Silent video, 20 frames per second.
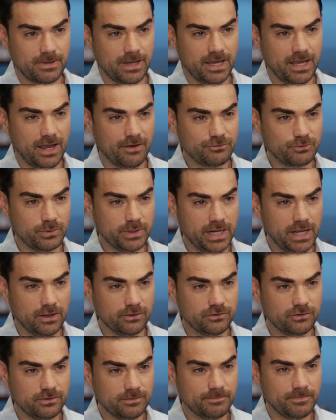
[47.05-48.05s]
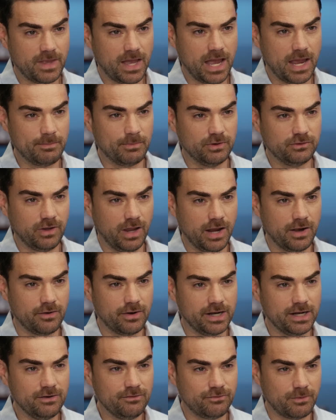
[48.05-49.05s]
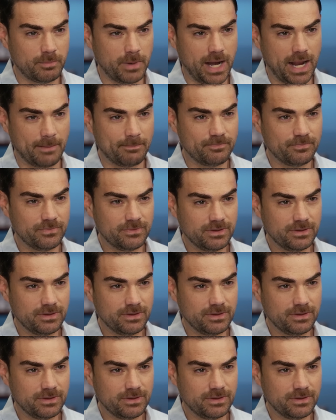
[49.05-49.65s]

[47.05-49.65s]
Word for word: I have to announce I'm retiring from rap